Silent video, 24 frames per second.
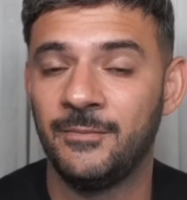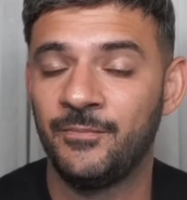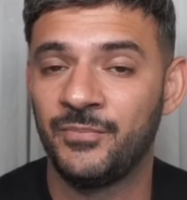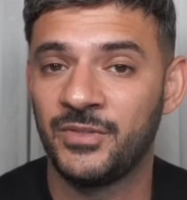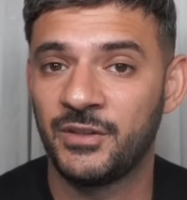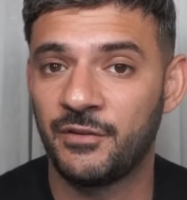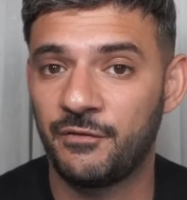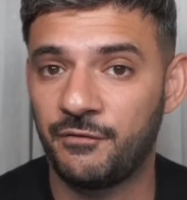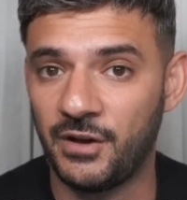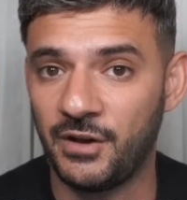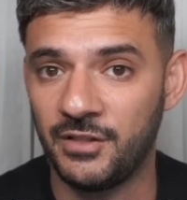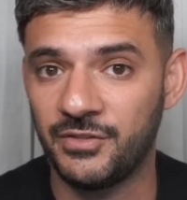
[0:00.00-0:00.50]

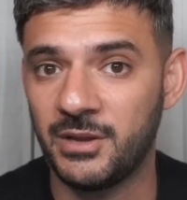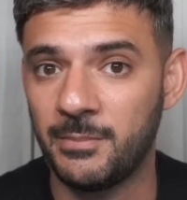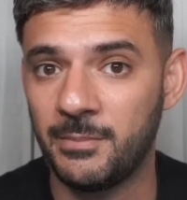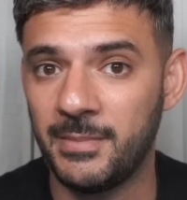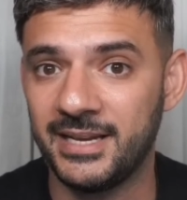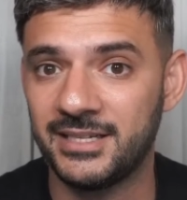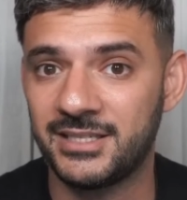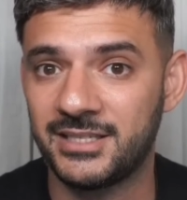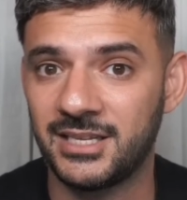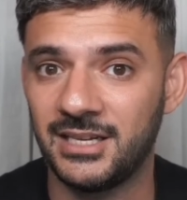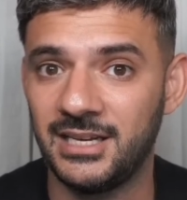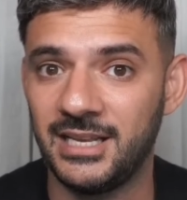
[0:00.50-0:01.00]

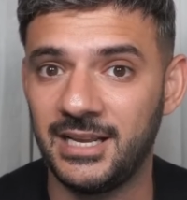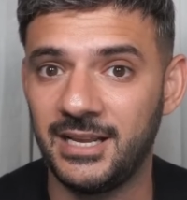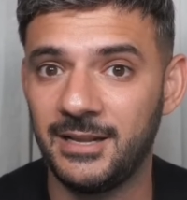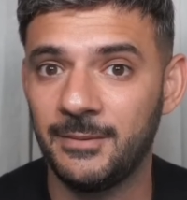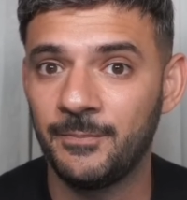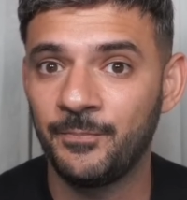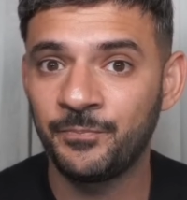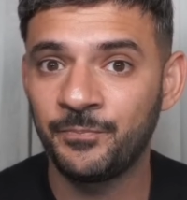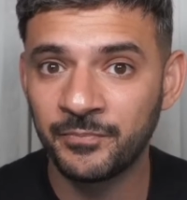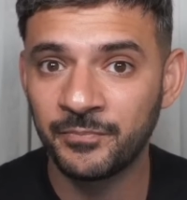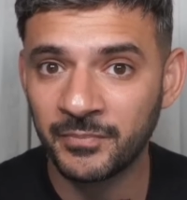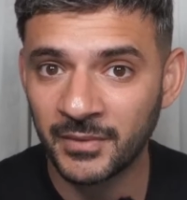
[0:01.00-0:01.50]
Fundamentally,
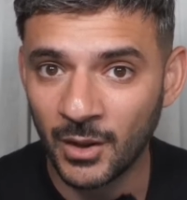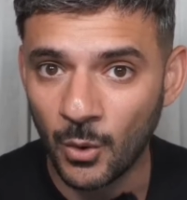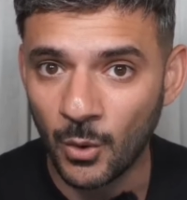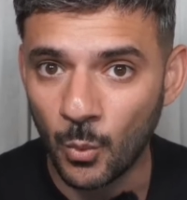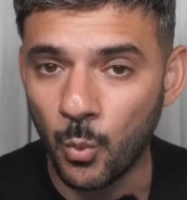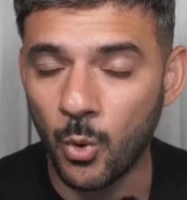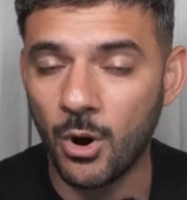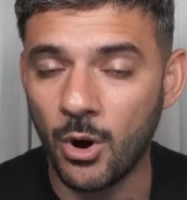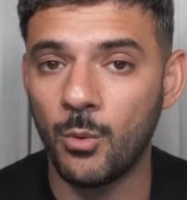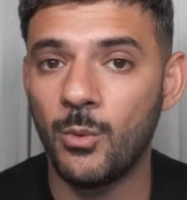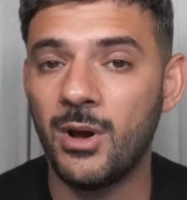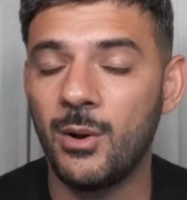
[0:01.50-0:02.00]

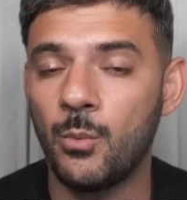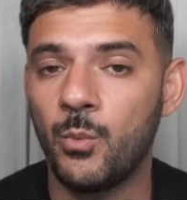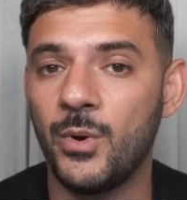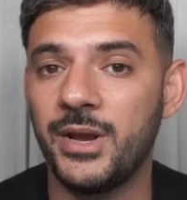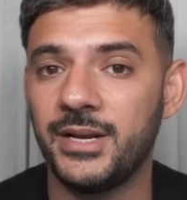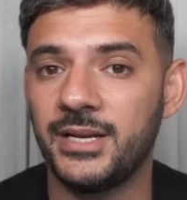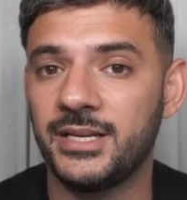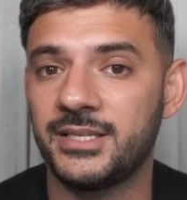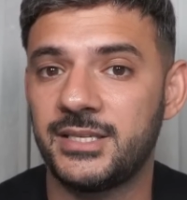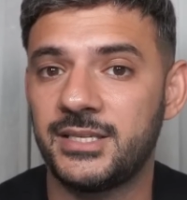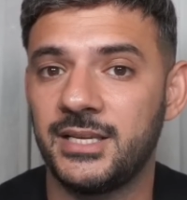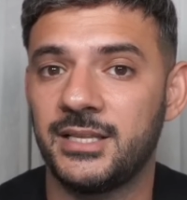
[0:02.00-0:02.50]
what we're
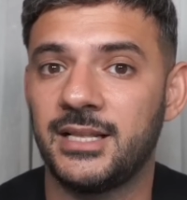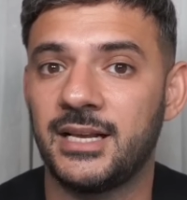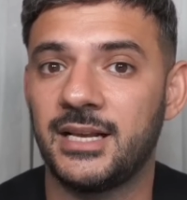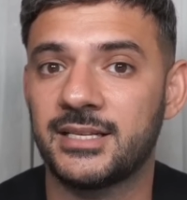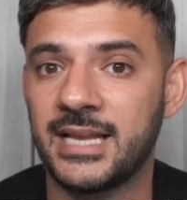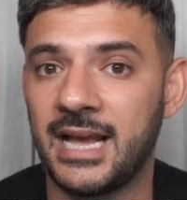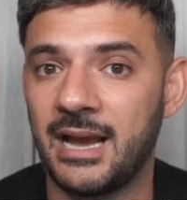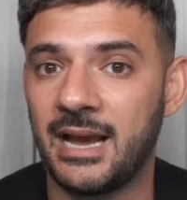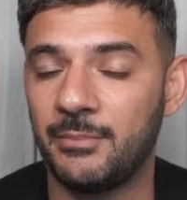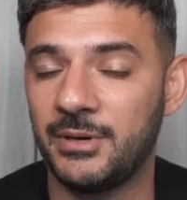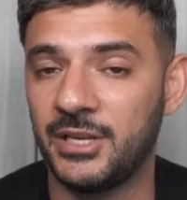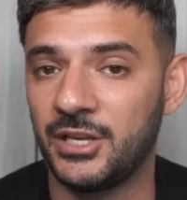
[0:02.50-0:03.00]
witnessing that's
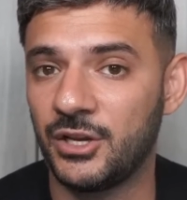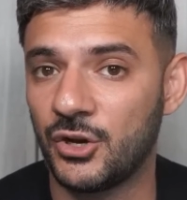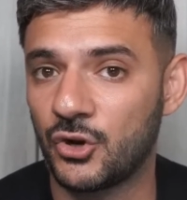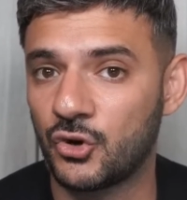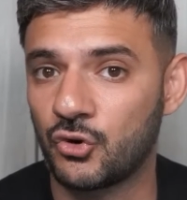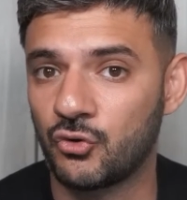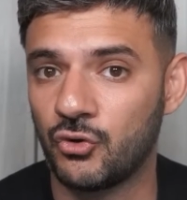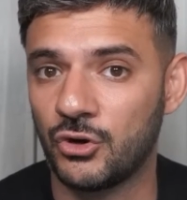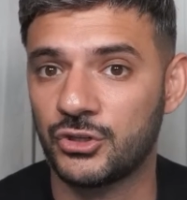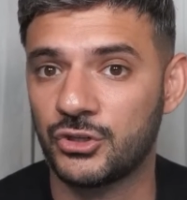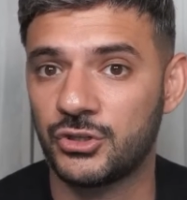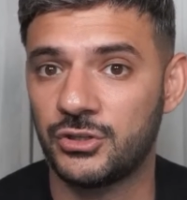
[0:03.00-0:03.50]
happening
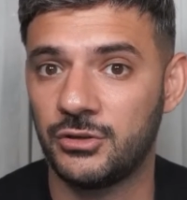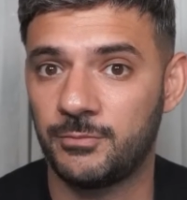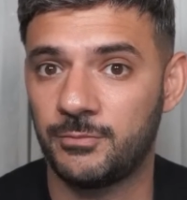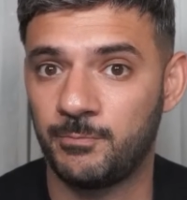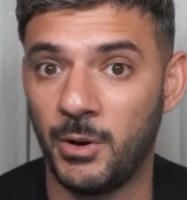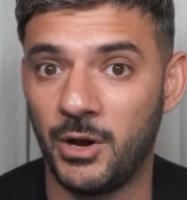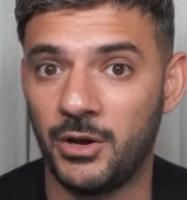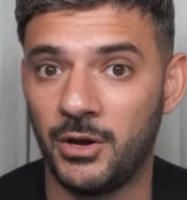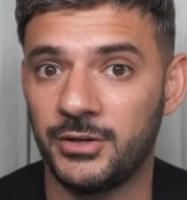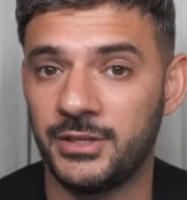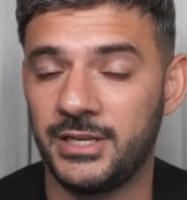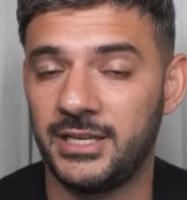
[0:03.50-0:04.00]
across the
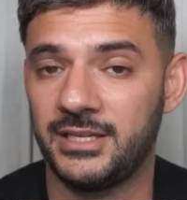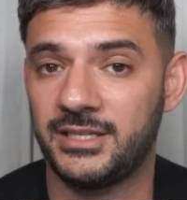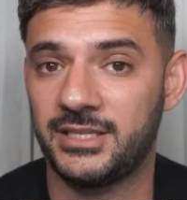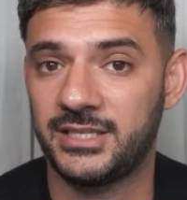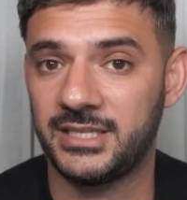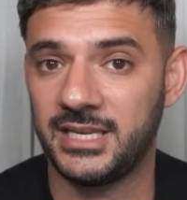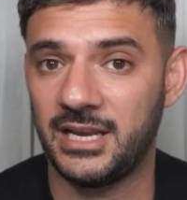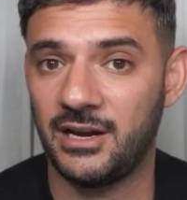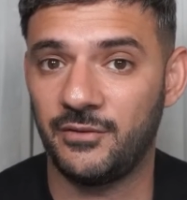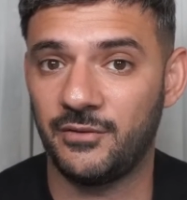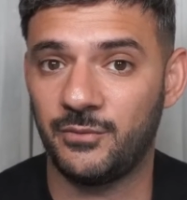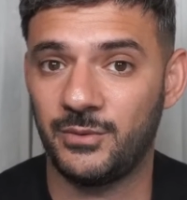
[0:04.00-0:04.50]
pond
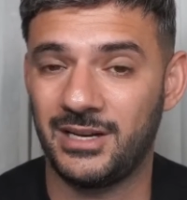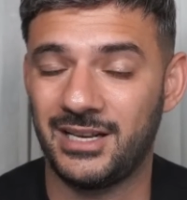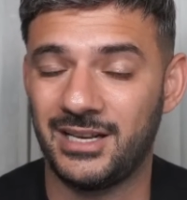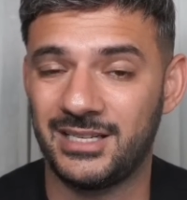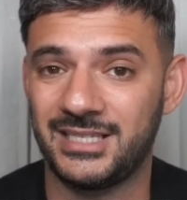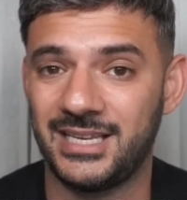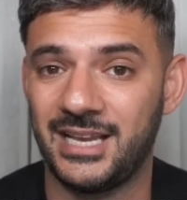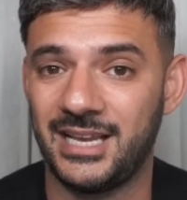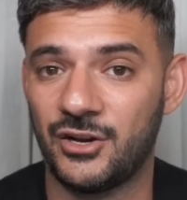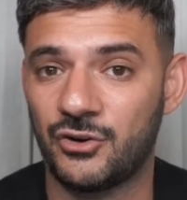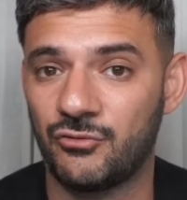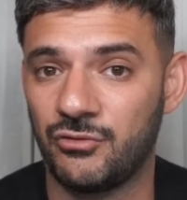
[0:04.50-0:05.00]
itself, when I
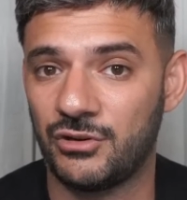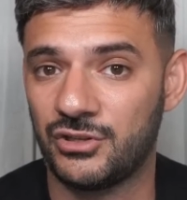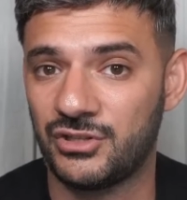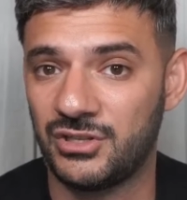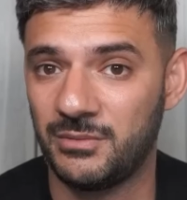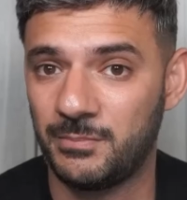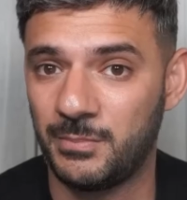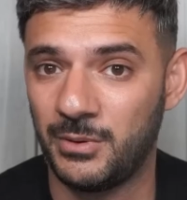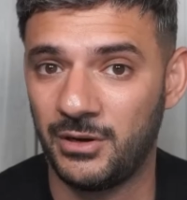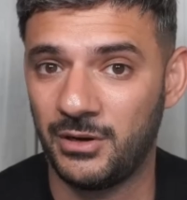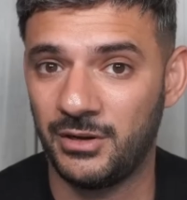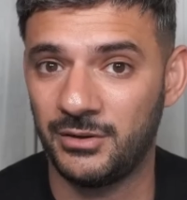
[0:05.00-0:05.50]
say across the
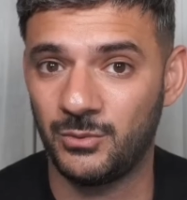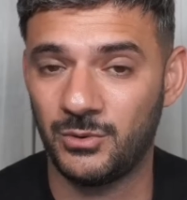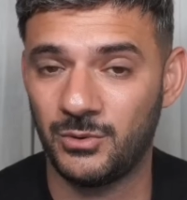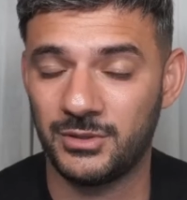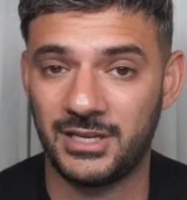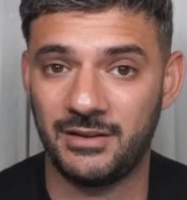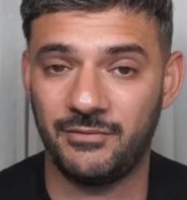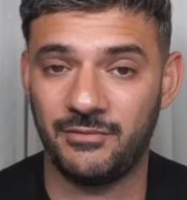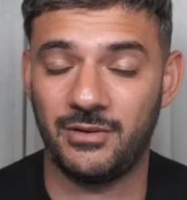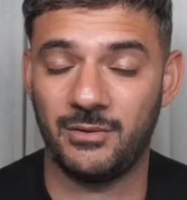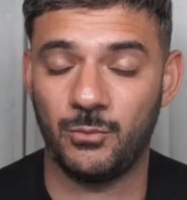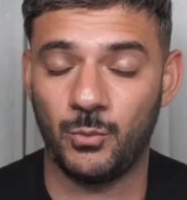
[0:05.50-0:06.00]
pond,
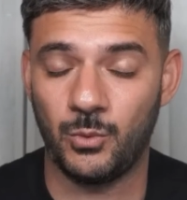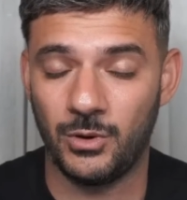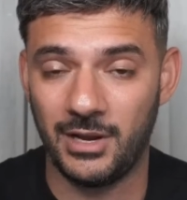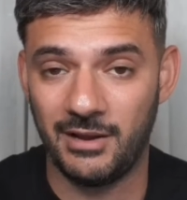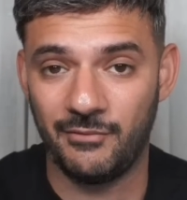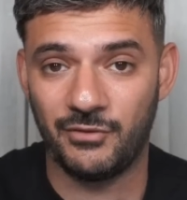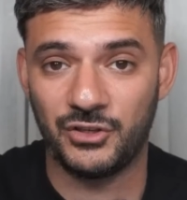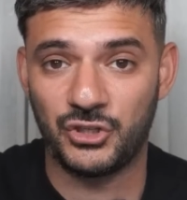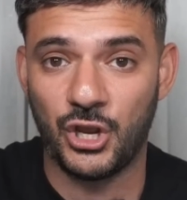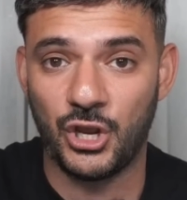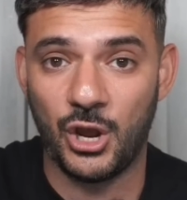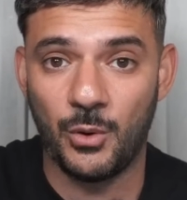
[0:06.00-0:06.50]

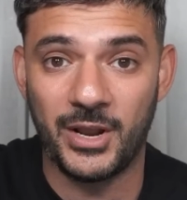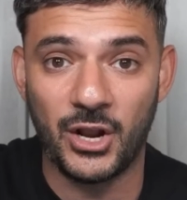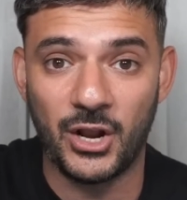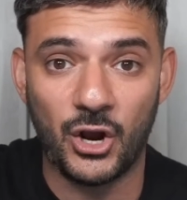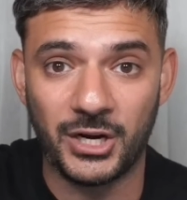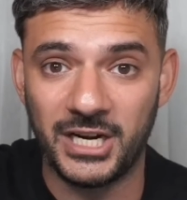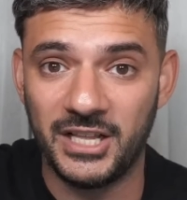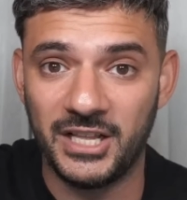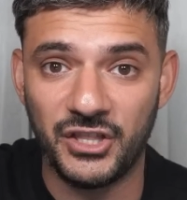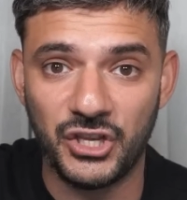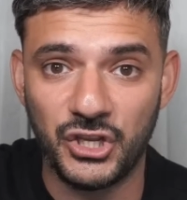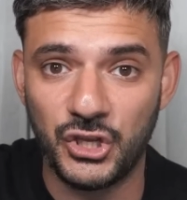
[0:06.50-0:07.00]
whatever's going on
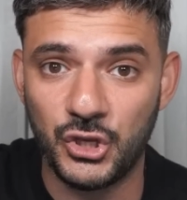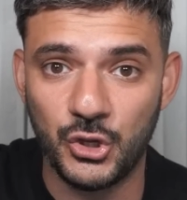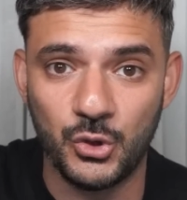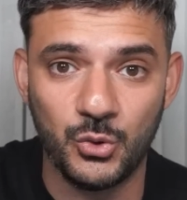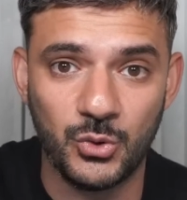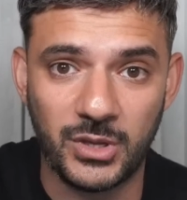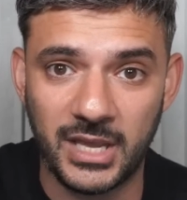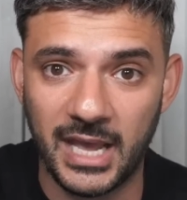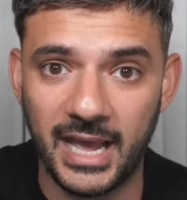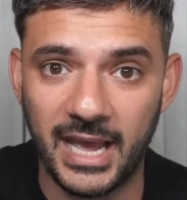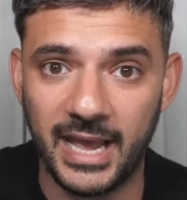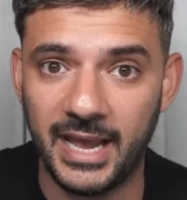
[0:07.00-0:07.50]
in the
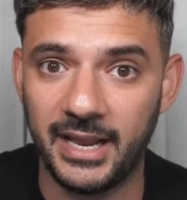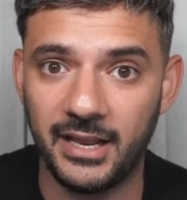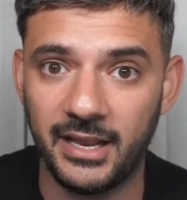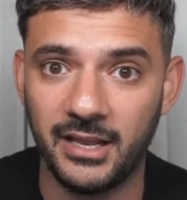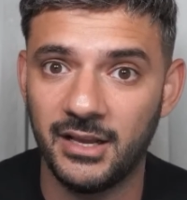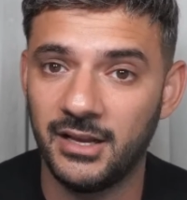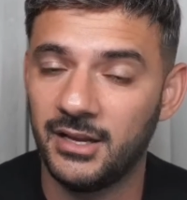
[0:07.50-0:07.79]
UK,